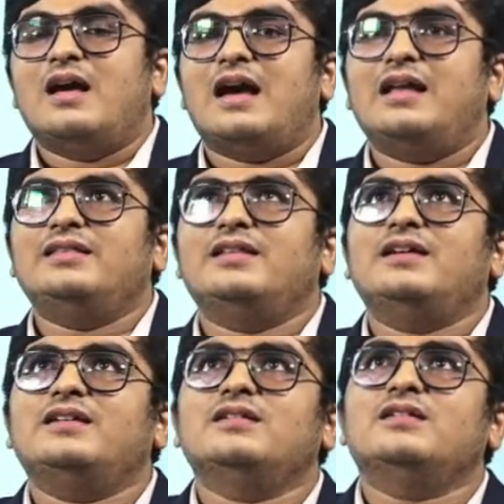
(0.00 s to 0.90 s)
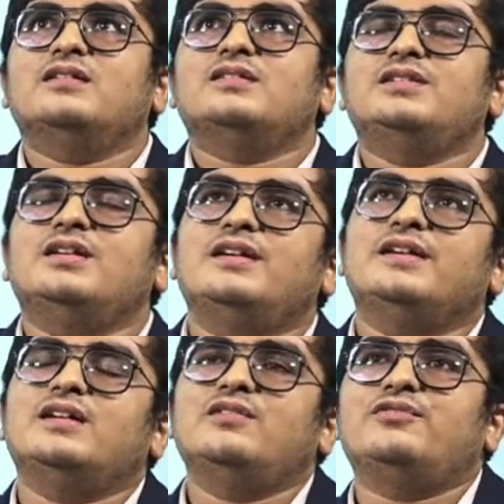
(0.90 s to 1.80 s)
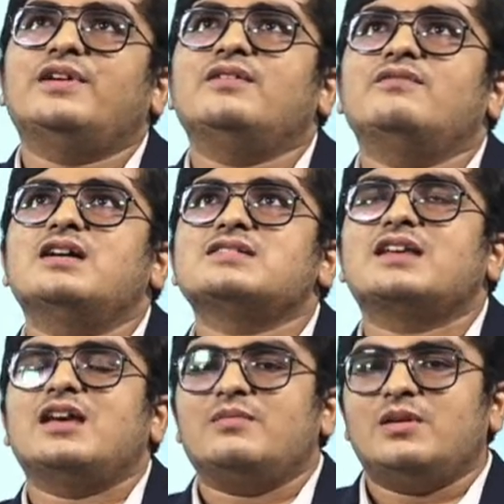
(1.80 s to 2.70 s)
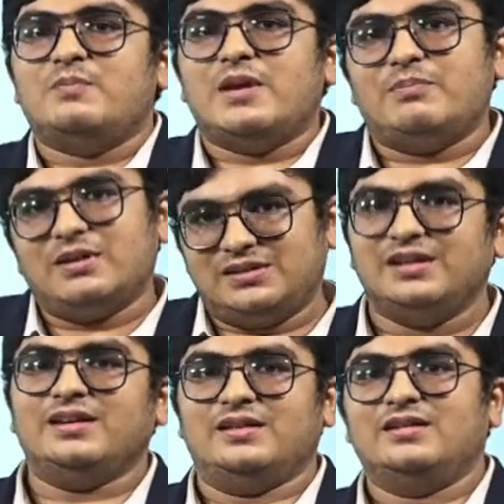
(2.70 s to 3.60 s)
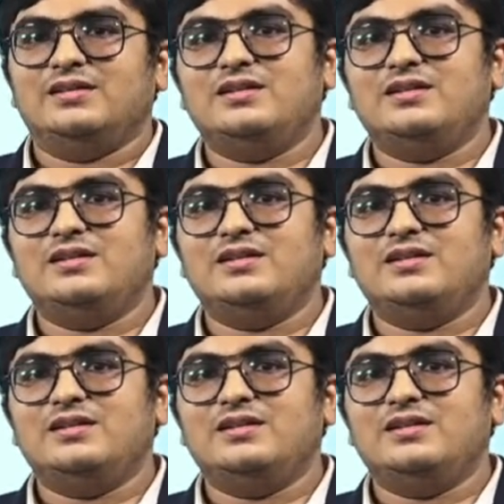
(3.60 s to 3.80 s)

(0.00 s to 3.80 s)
and then theoretical frameworks came in paper 3.